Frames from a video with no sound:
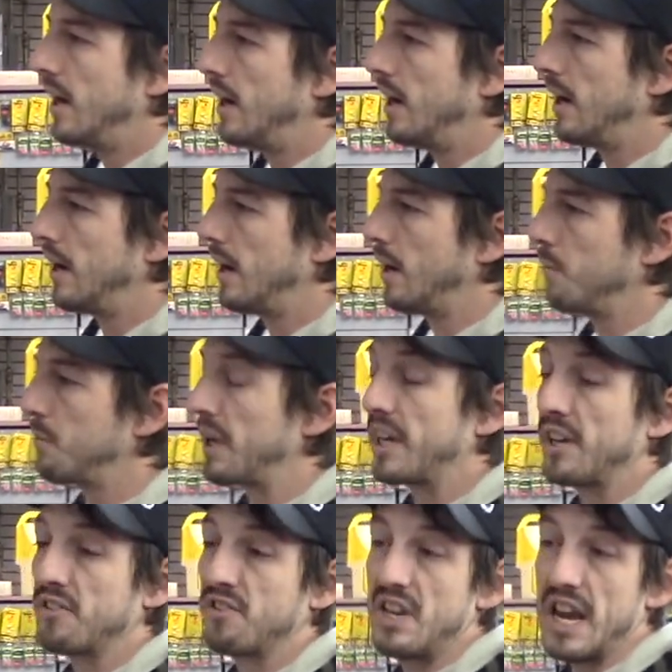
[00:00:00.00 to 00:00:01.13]
I
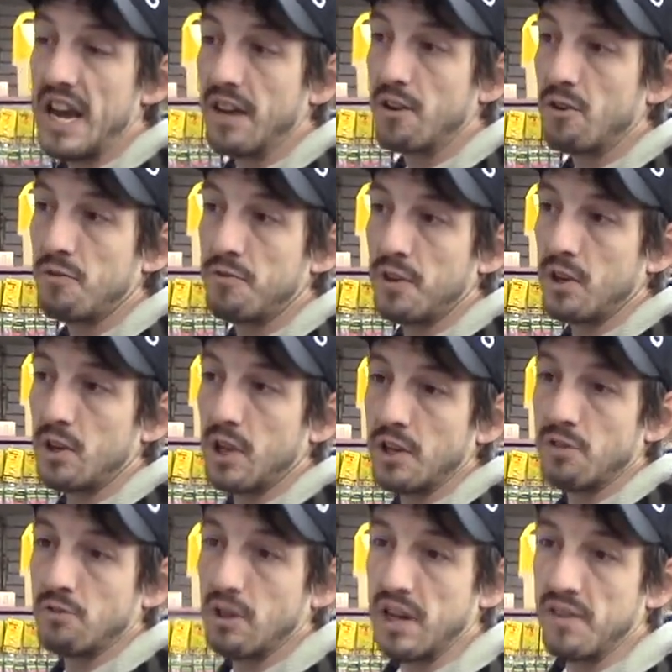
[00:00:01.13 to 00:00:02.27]
guess Nanofill. I
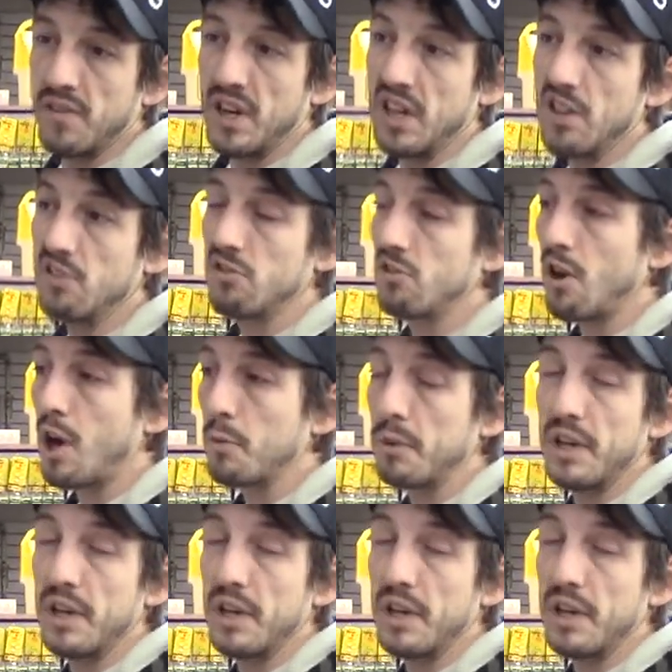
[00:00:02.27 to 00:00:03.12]
don't have any in stock,